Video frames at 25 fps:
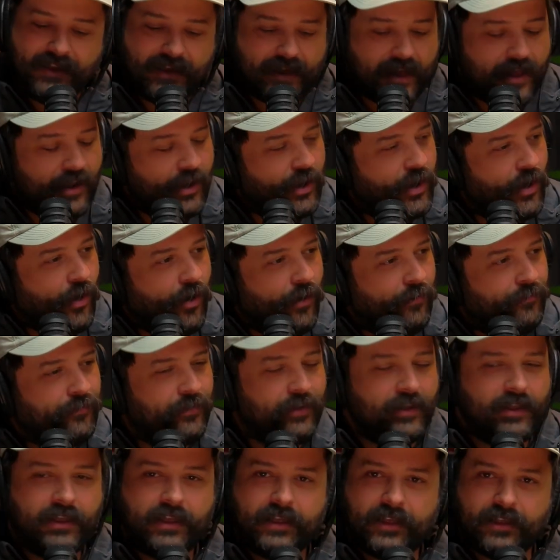get a
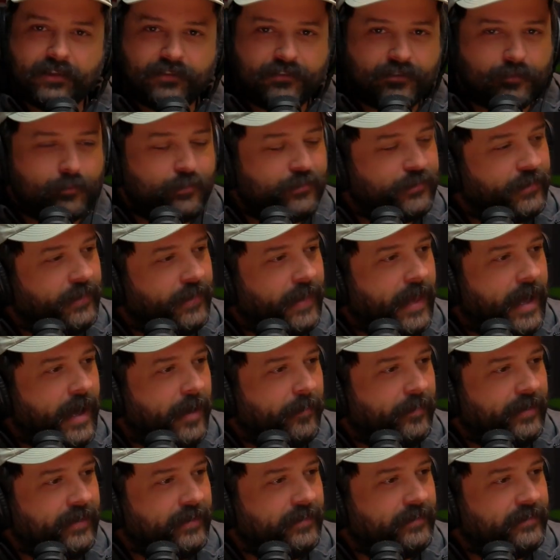coffee, get some
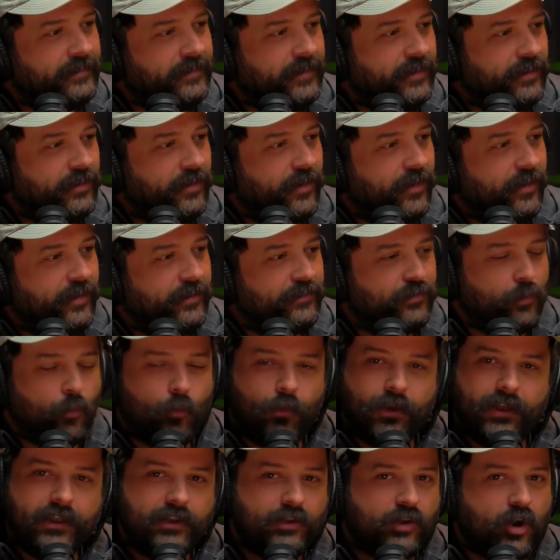salami. It's a
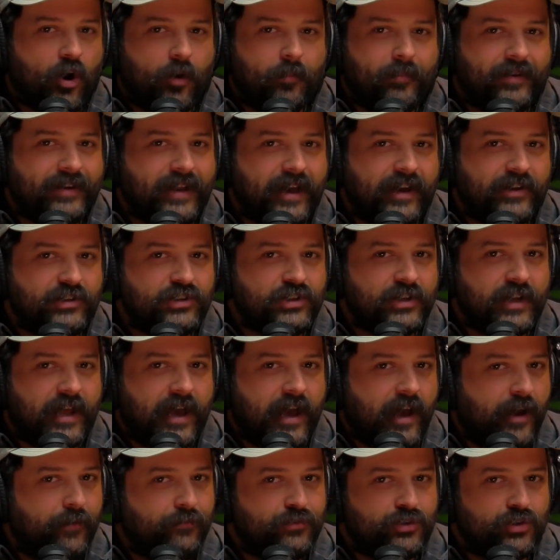weird combination to
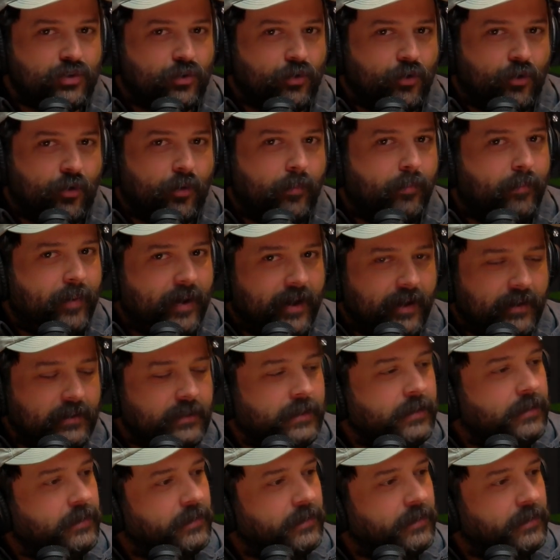have, sure, but